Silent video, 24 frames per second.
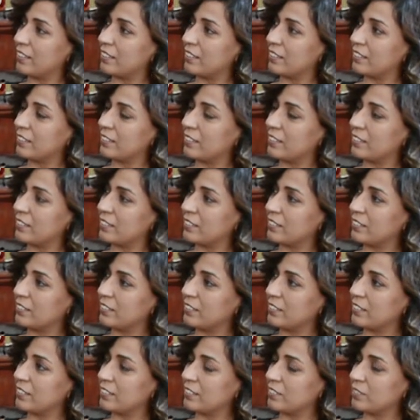
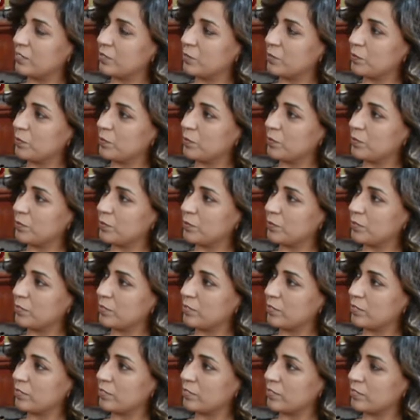
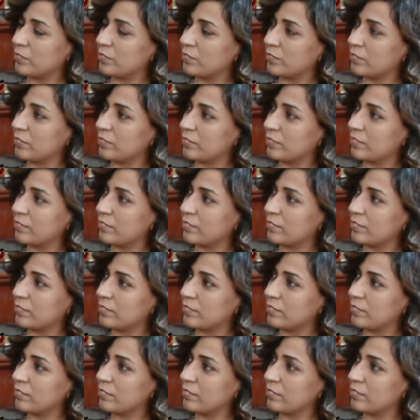
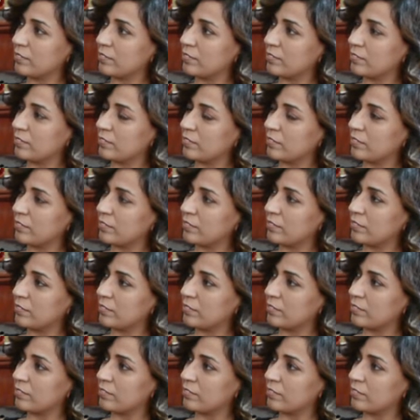
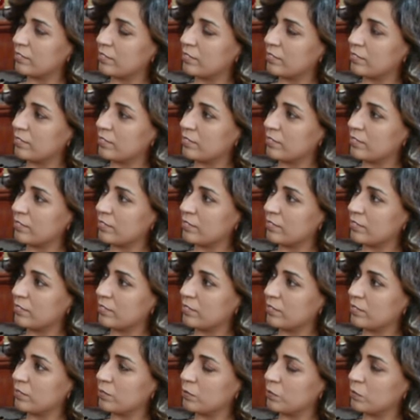
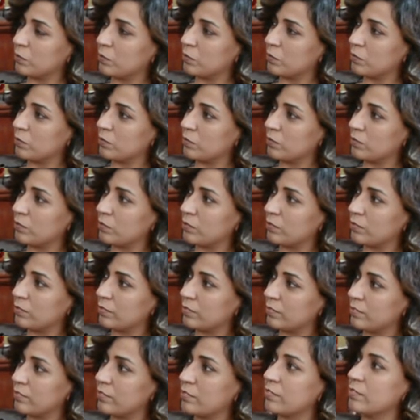
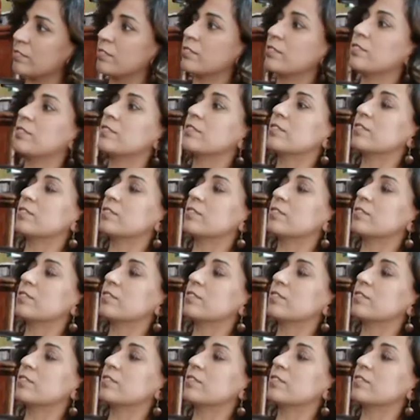No words are spoken by the person on screen.